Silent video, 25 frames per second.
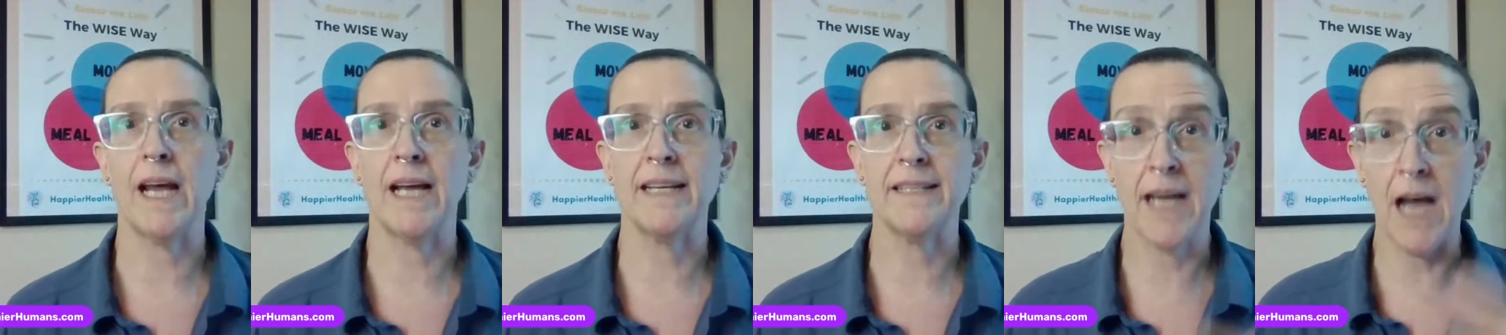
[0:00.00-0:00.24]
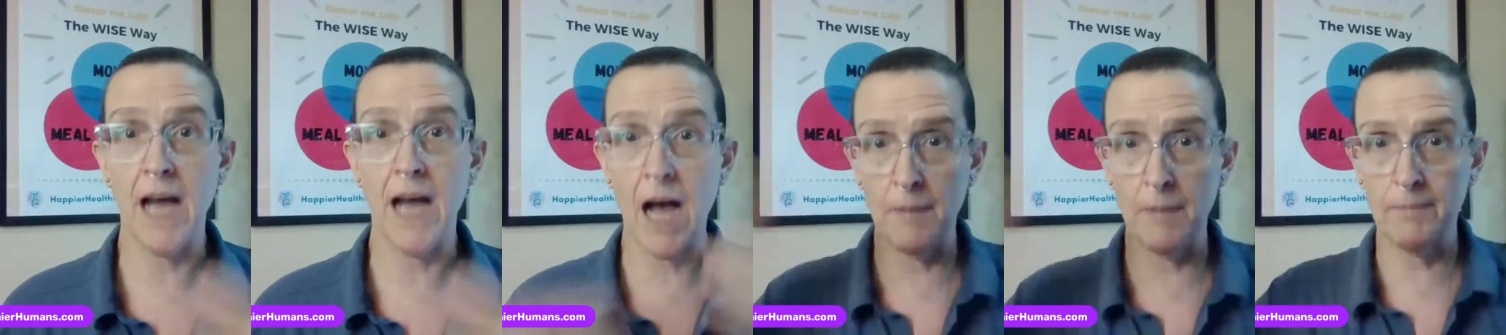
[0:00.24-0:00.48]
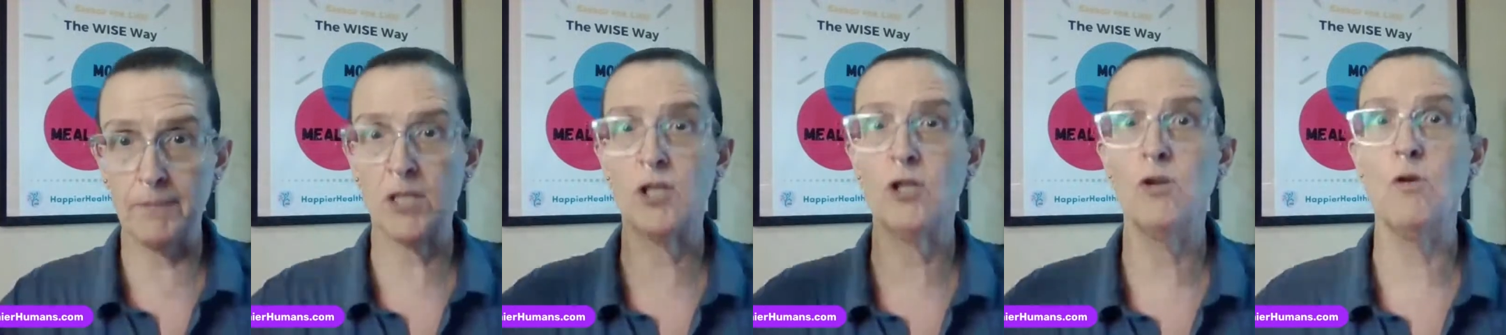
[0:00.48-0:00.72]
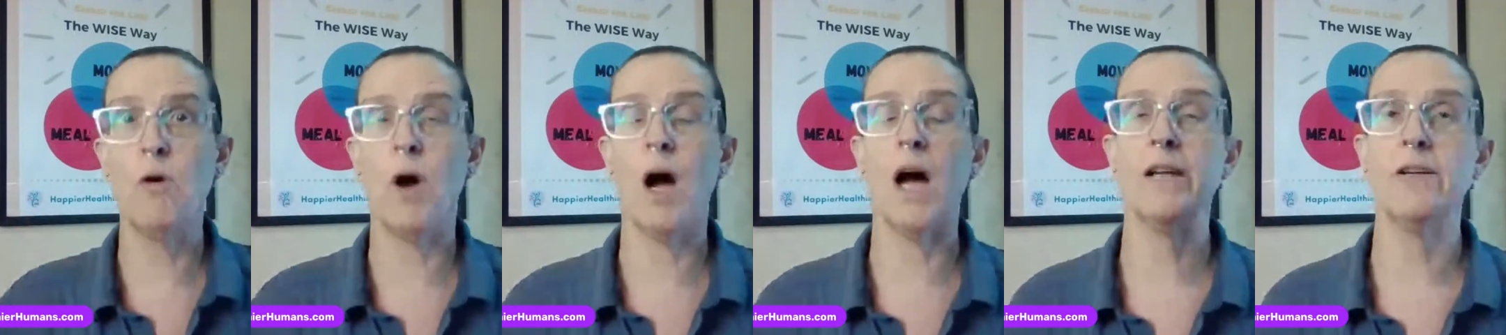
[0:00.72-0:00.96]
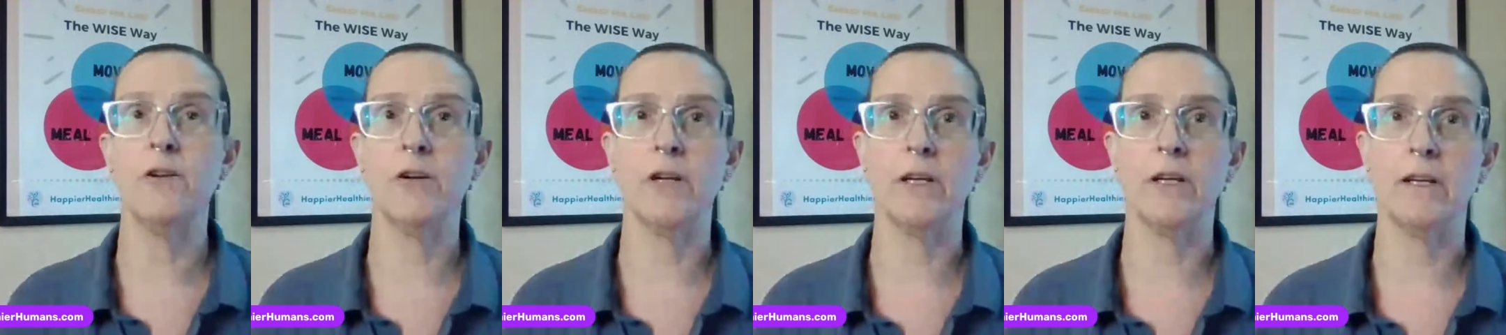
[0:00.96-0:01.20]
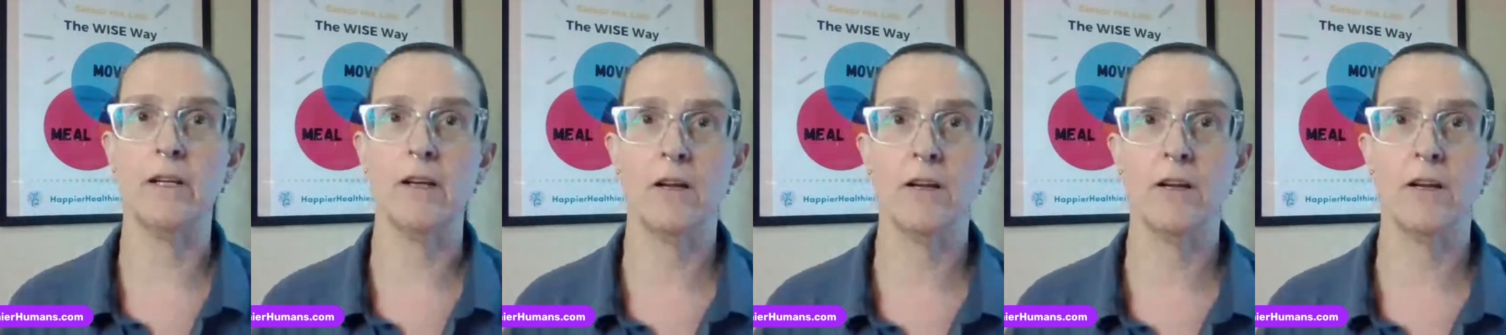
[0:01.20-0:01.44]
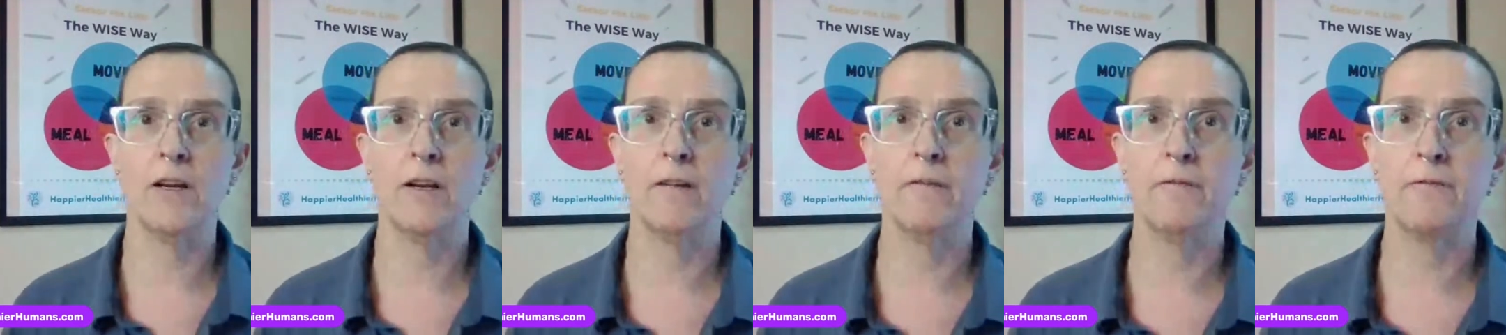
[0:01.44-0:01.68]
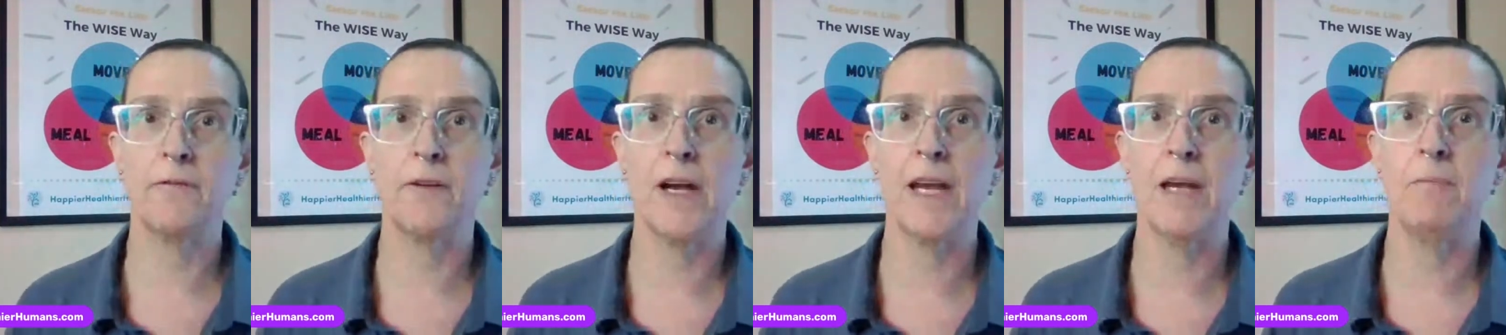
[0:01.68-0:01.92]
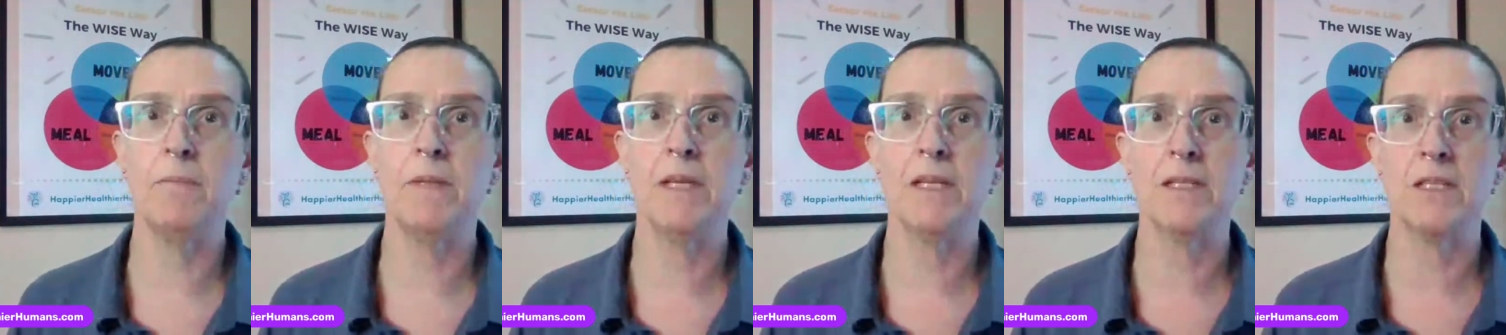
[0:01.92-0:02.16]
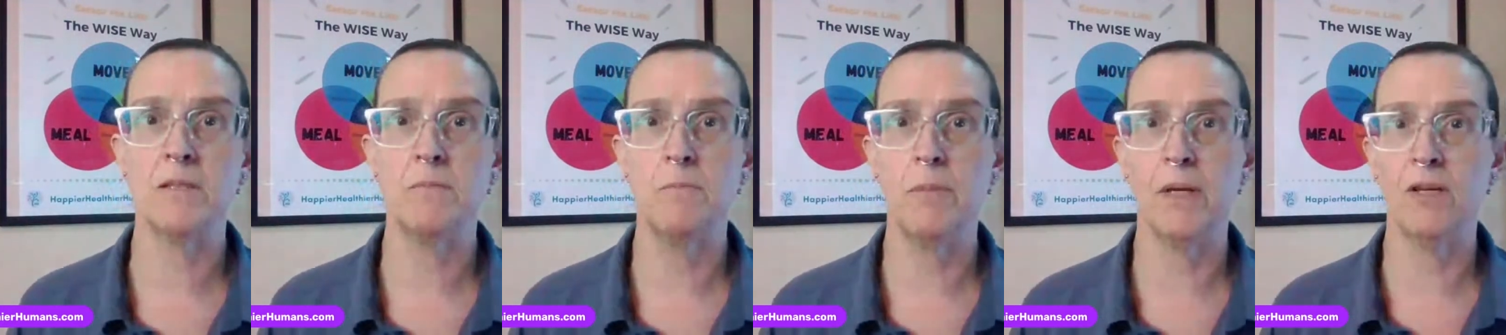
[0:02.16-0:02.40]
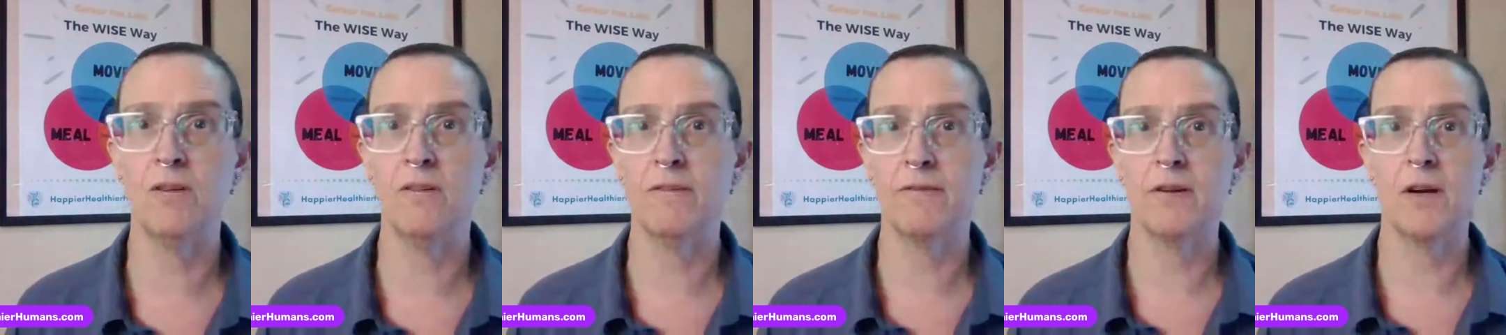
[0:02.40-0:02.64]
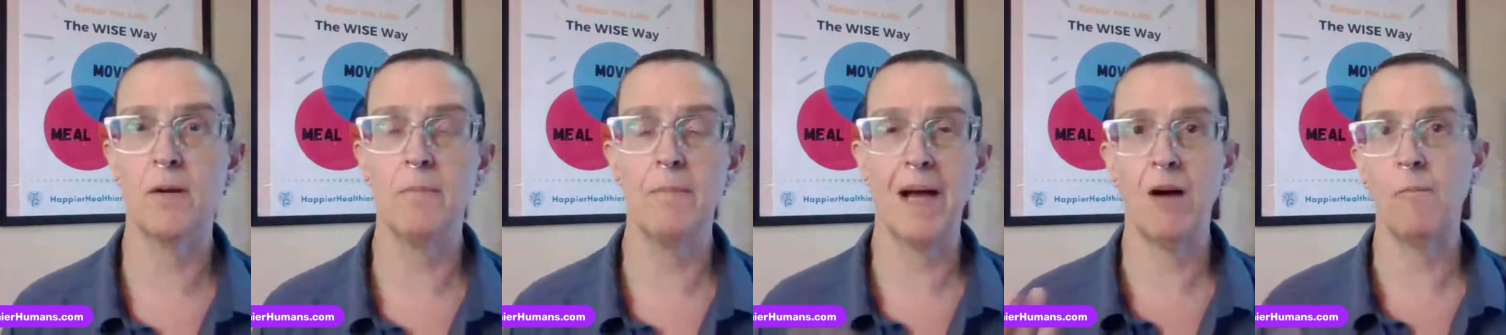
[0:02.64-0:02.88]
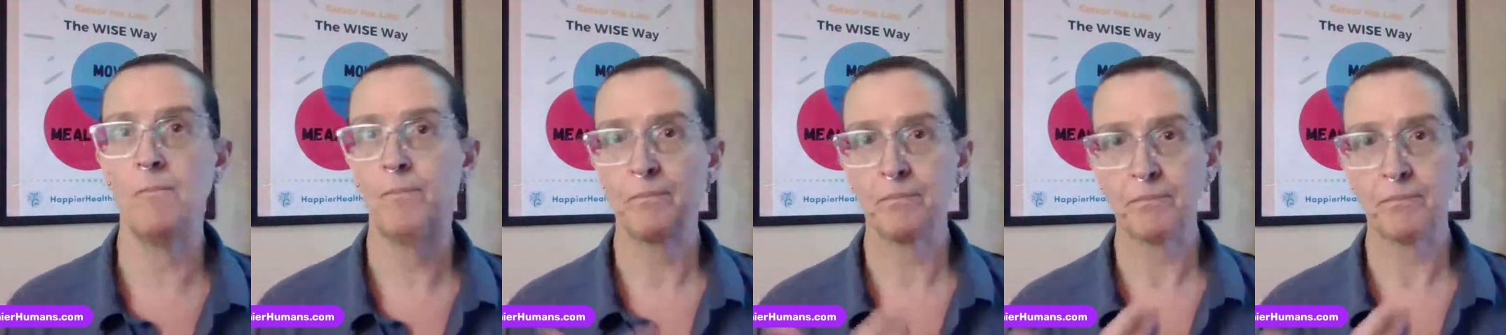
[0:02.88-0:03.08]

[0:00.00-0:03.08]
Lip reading: I topped 200 on a frame that's built for about